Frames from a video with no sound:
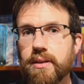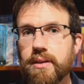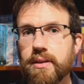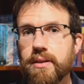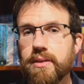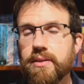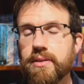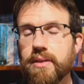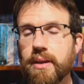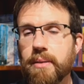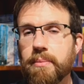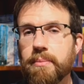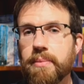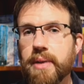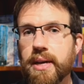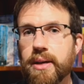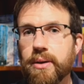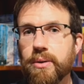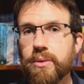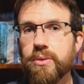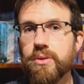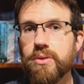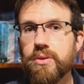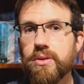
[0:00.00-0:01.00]
And some
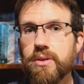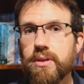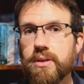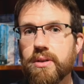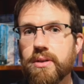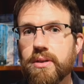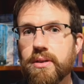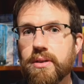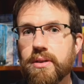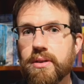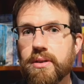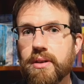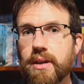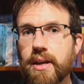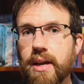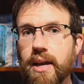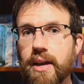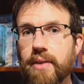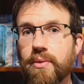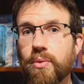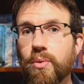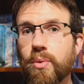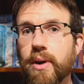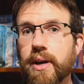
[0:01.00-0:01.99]
battles
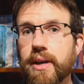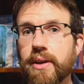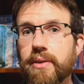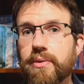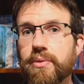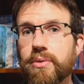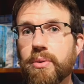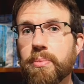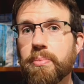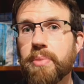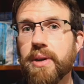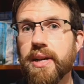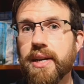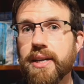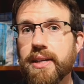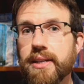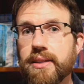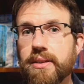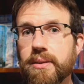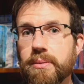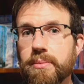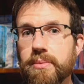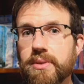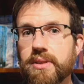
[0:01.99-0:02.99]
have a way of
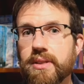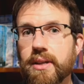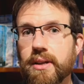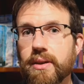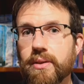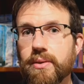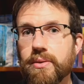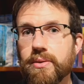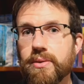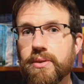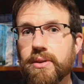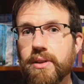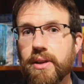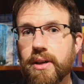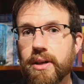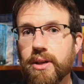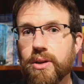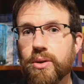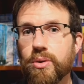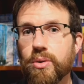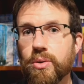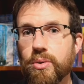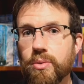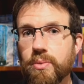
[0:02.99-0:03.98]
repeating themselves,
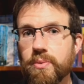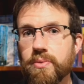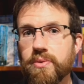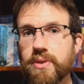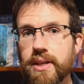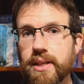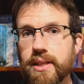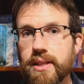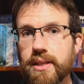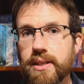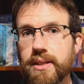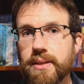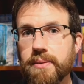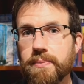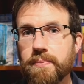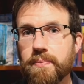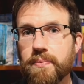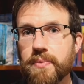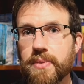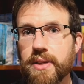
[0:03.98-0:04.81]
like Coombe Valley.